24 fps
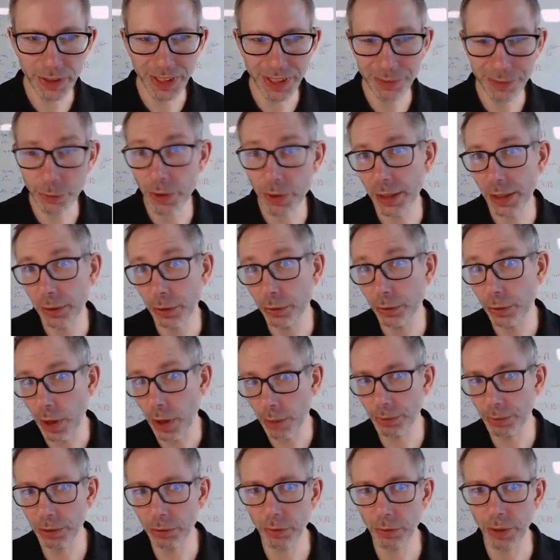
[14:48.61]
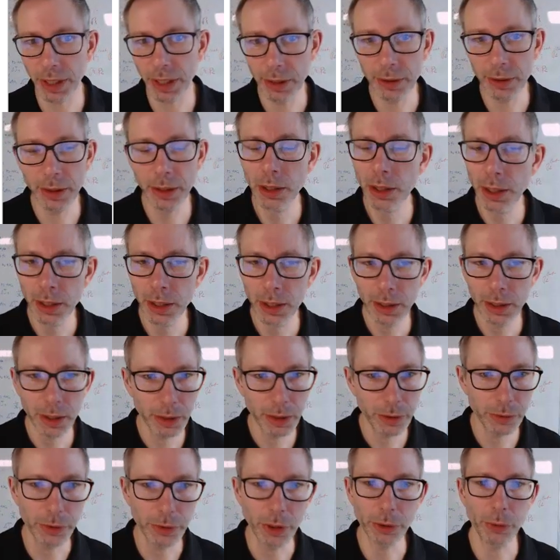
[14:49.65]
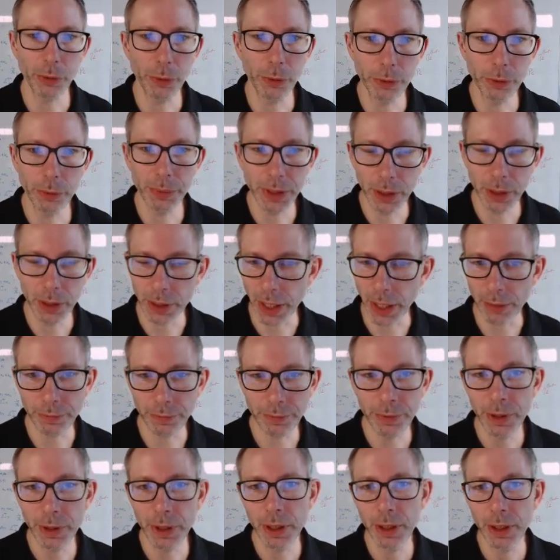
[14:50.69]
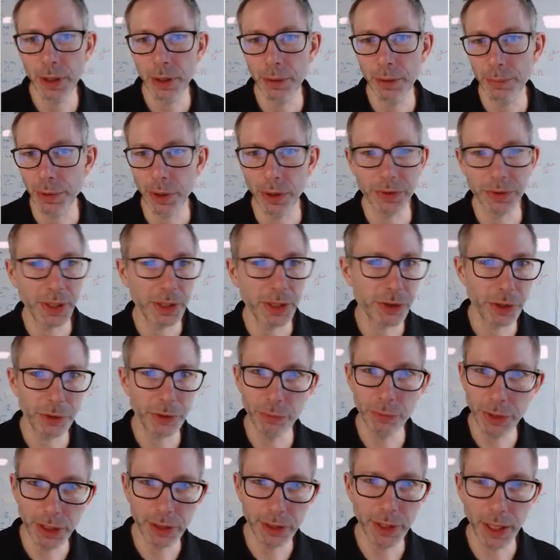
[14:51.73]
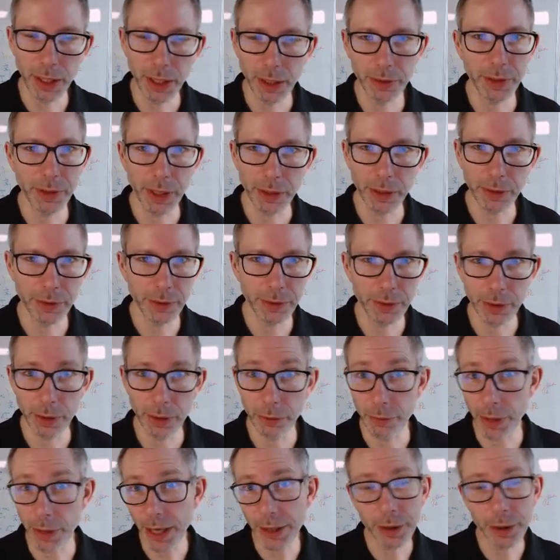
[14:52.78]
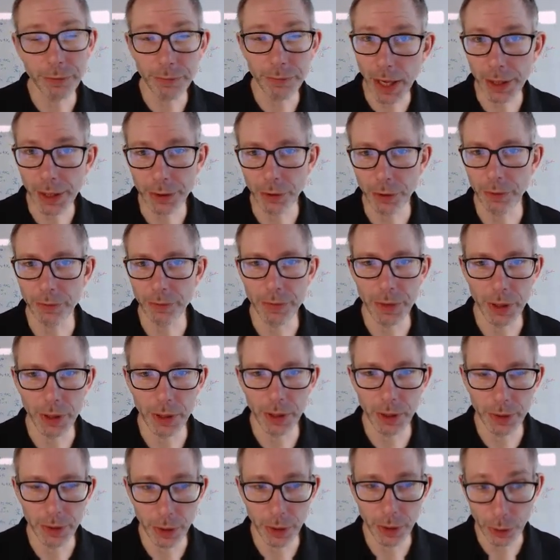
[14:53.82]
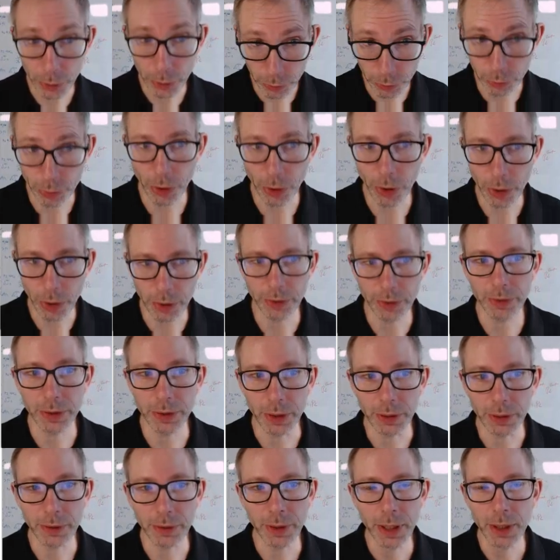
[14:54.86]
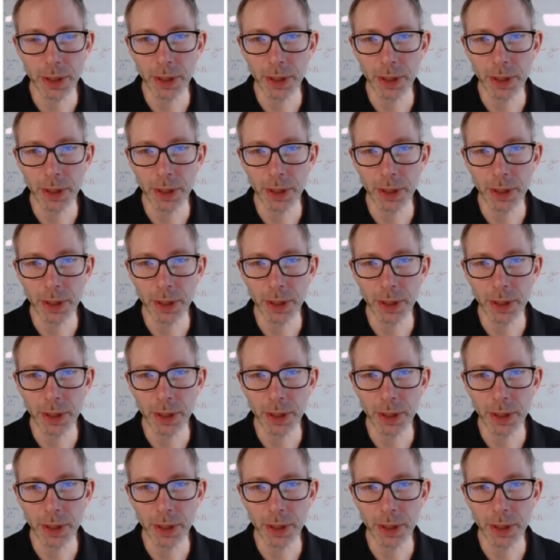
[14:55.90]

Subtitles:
And for that, the nominal rate is not going to be enough, because that just really tells us the relative value of the two currencies.